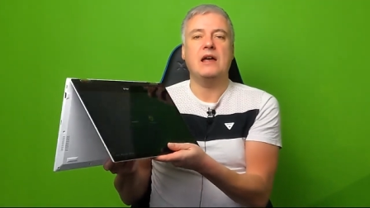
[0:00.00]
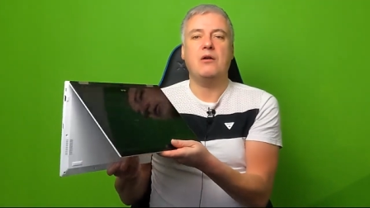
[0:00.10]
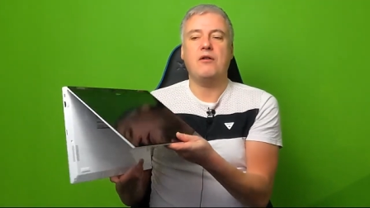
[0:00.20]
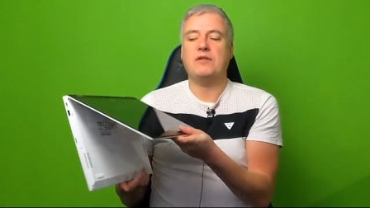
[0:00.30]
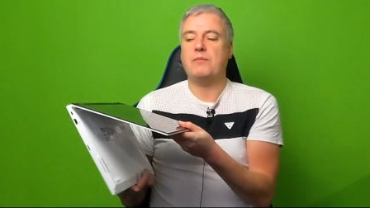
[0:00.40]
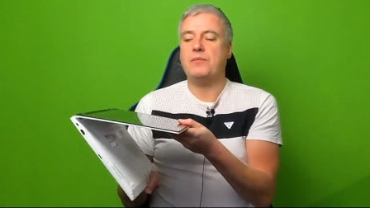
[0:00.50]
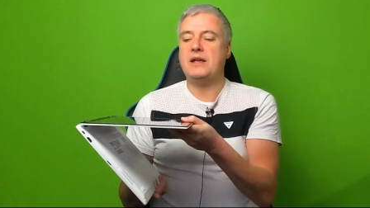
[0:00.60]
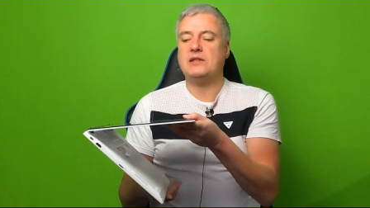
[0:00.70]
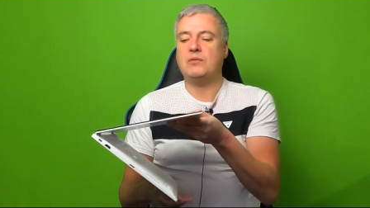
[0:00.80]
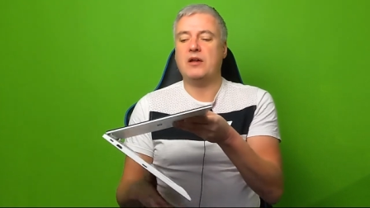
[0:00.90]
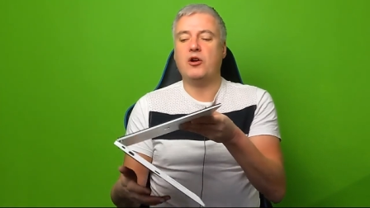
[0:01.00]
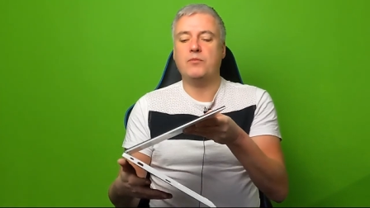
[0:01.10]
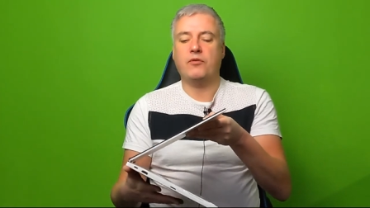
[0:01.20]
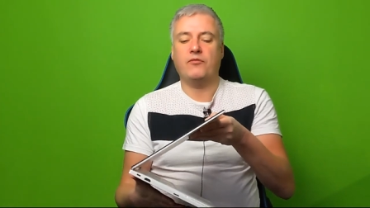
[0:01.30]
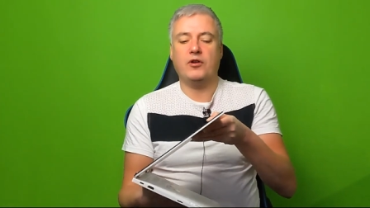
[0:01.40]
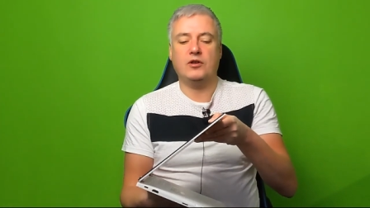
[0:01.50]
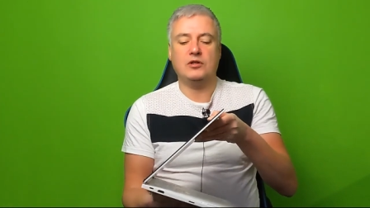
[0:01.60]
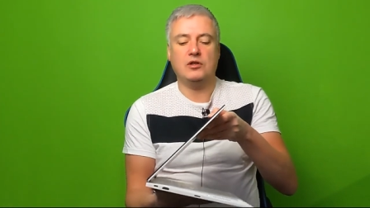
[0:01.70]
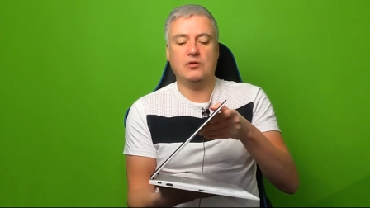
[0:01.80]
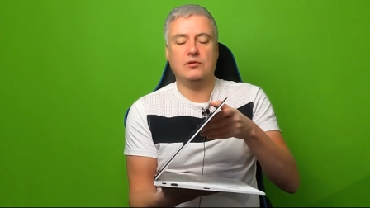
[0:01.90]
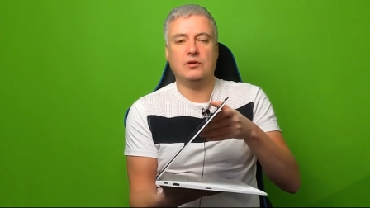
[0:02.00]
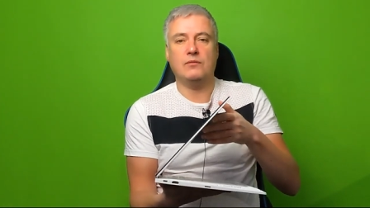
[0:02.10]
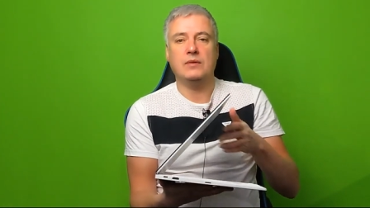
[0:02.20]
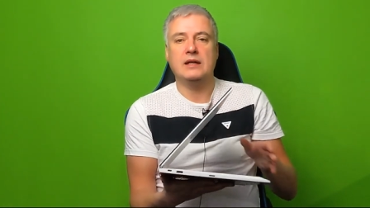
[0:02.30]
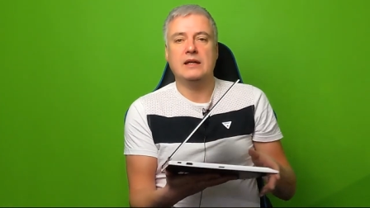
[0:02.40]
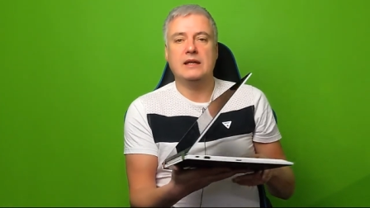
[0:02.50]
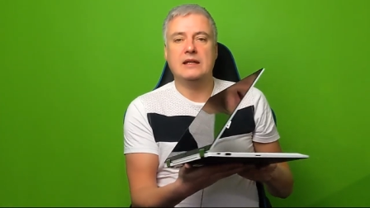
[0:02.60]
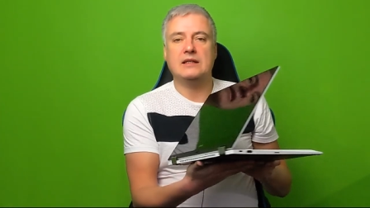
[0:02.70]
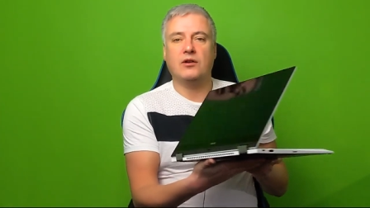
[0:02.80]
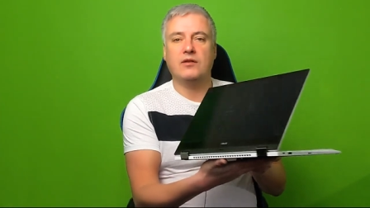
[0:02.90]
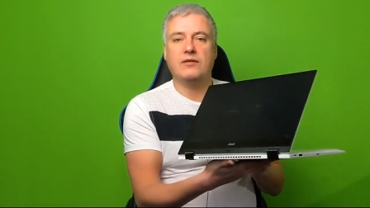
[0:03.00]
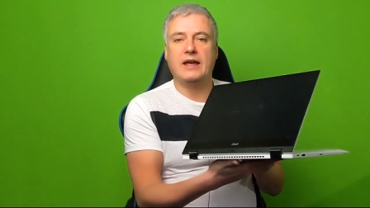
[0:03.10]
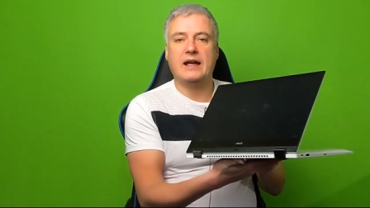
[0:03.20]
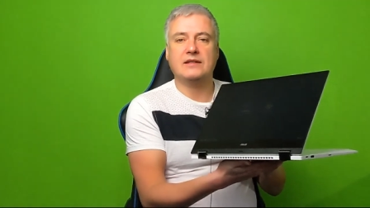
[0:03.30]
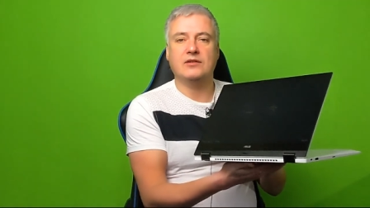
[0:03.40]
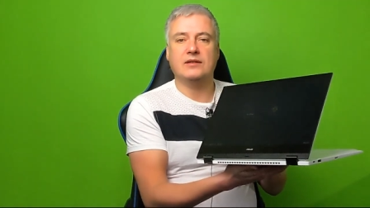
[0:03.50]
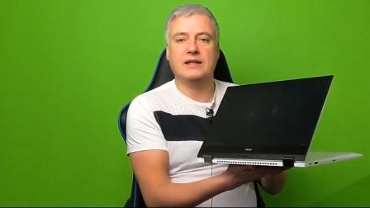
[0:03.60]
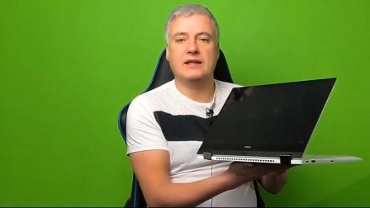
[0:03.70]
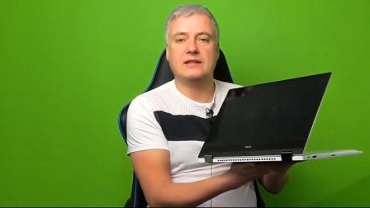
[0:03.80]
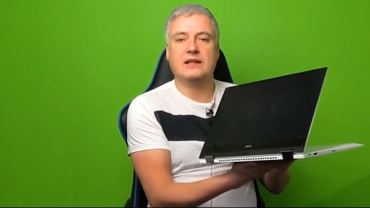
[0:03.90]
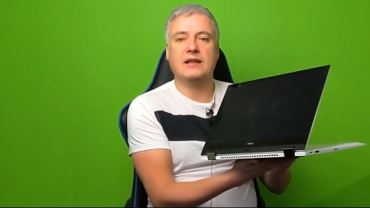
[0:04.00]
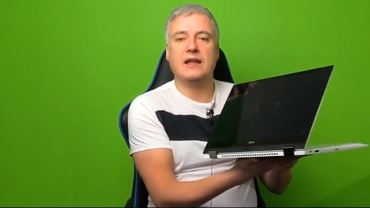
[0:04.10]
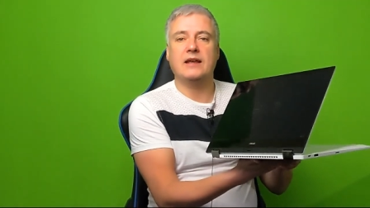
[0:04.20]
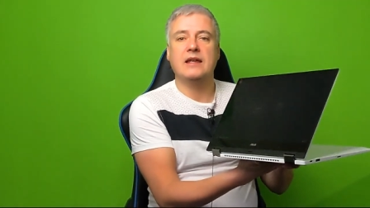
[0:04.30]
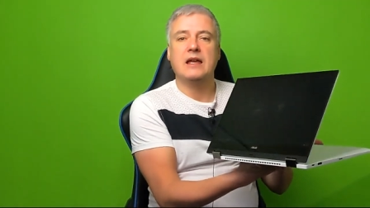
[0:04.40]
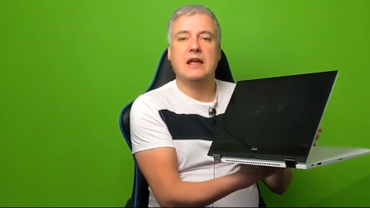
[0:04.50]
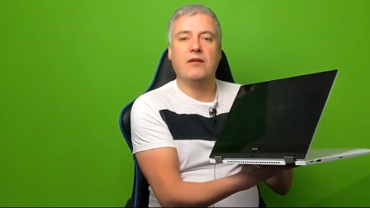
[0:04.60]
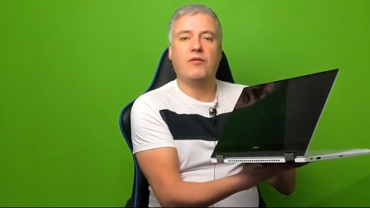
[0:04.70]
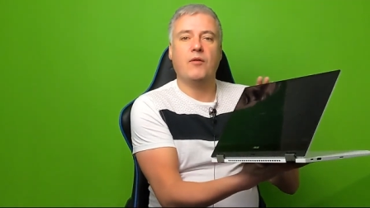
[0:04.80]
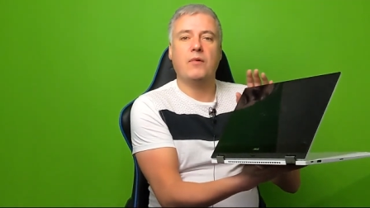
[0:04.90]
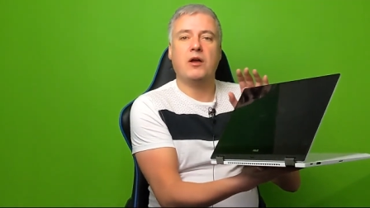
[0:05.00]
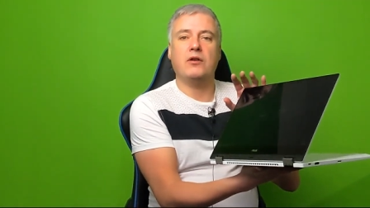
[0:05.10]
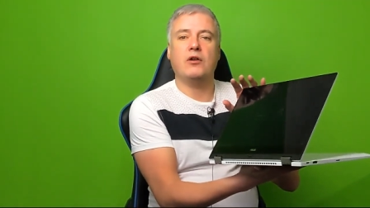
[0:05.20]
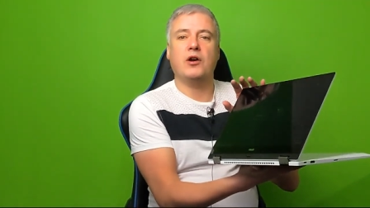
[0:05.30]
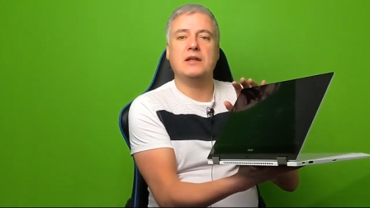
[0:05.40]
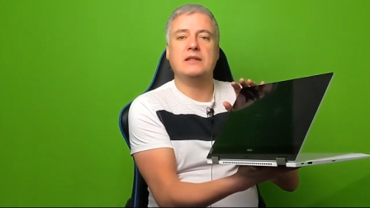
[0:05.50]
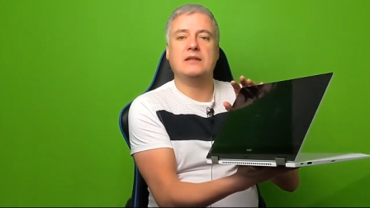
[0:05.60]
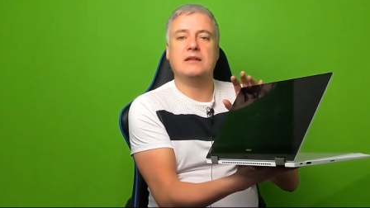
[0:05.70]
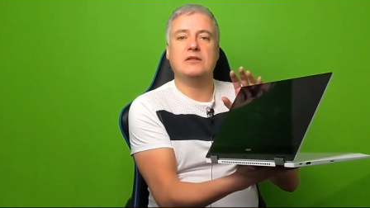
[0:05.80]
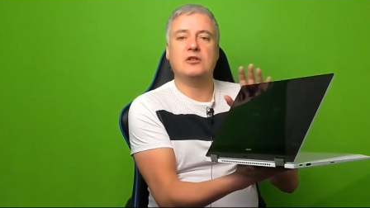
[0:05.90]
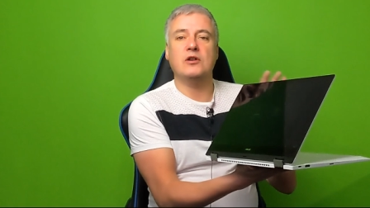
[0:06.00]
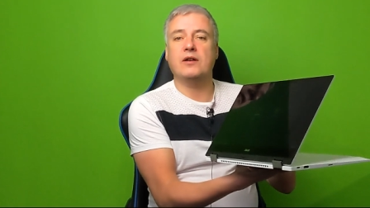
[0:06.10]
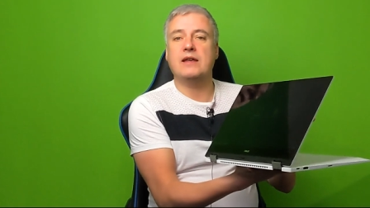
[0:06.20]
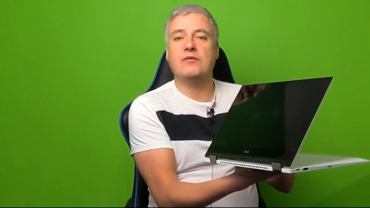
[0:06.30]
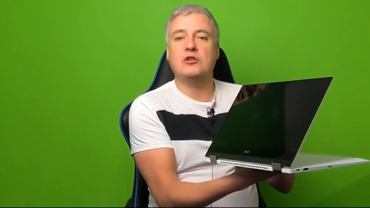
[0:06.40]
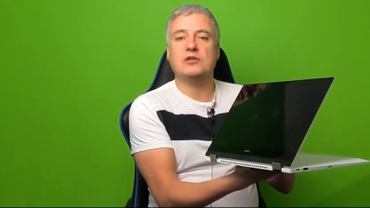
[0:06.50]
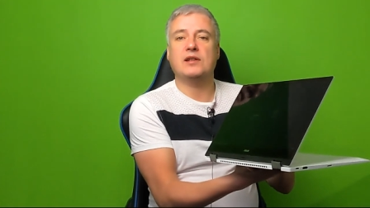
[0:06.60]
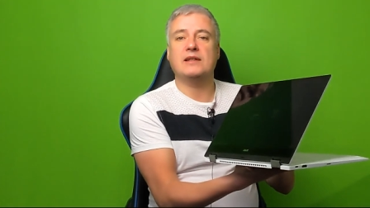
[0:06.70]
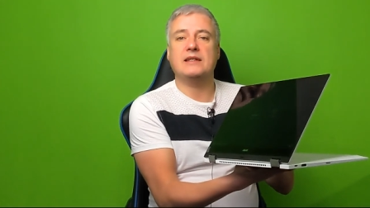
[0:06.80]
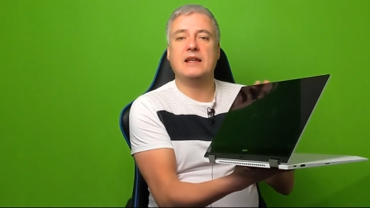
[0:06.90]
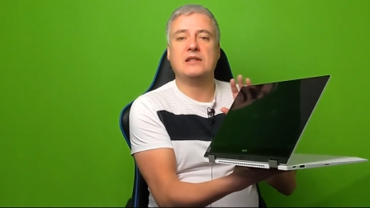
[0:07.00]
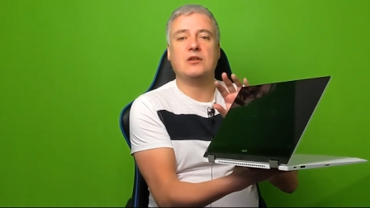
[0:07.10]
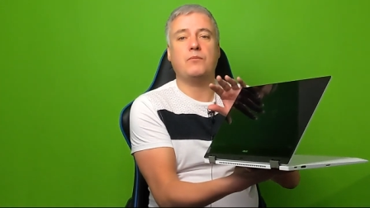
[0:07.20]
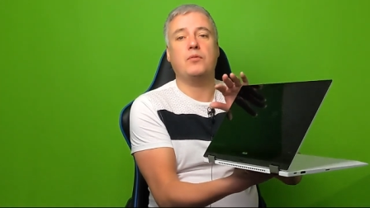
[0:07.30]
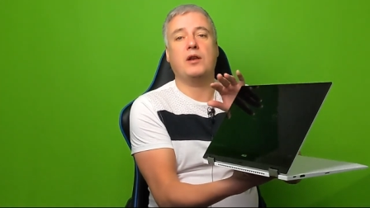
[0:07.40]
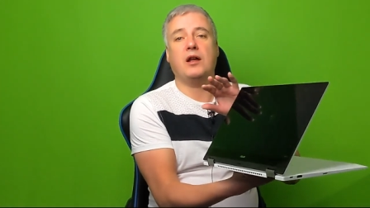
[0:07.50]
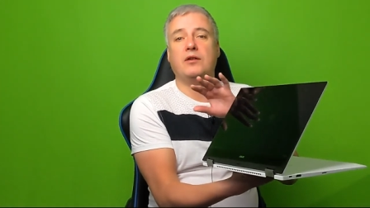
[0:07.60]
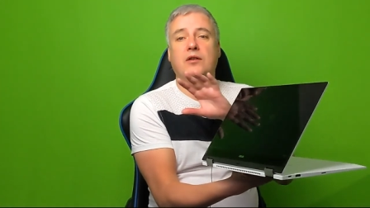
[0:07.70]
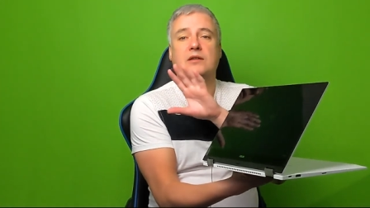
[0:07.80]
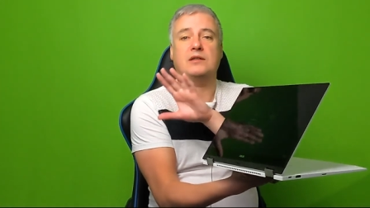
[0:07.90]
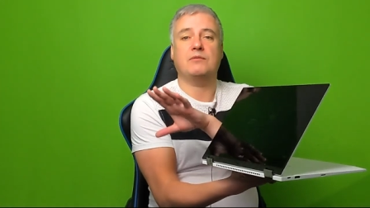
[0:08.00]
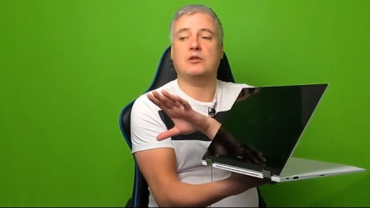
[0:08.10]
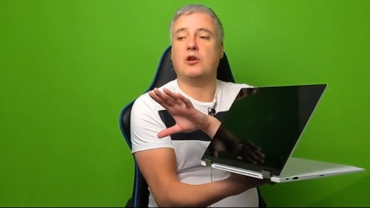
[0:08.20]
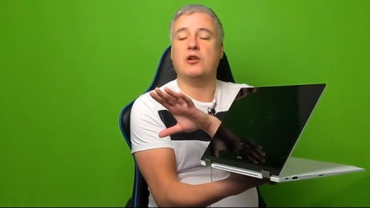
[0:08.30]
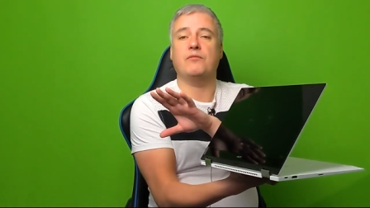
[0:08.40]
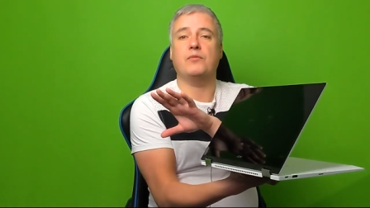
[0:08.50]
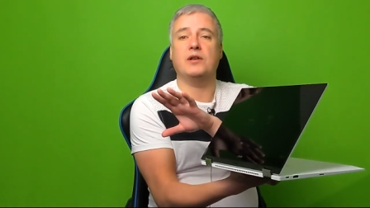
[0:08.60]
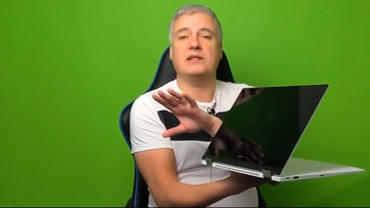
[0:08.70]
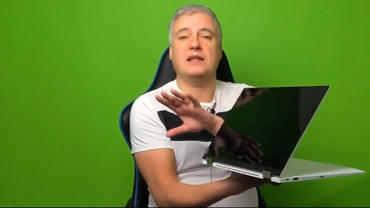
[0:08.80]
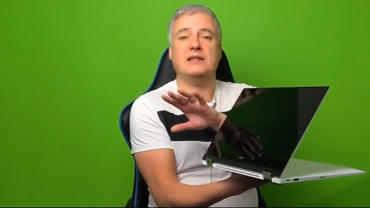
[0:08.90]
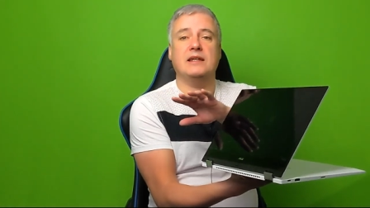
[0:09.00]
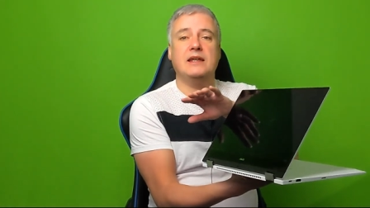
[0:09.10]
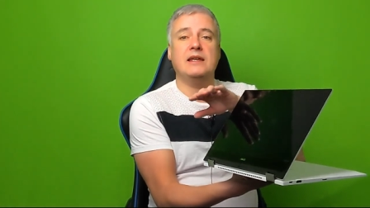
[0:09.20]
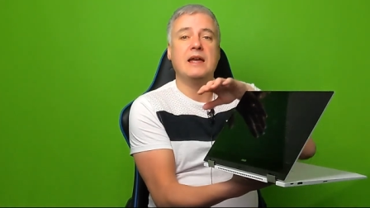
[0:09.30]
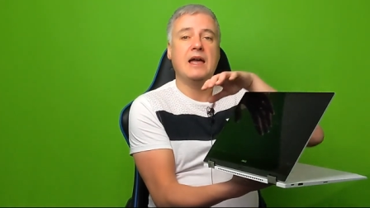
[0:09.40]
However, the best way I prefer to use them is like that on a desk. And then if I'm at night, it's not even just on a desk, I can put it on the side of my settee,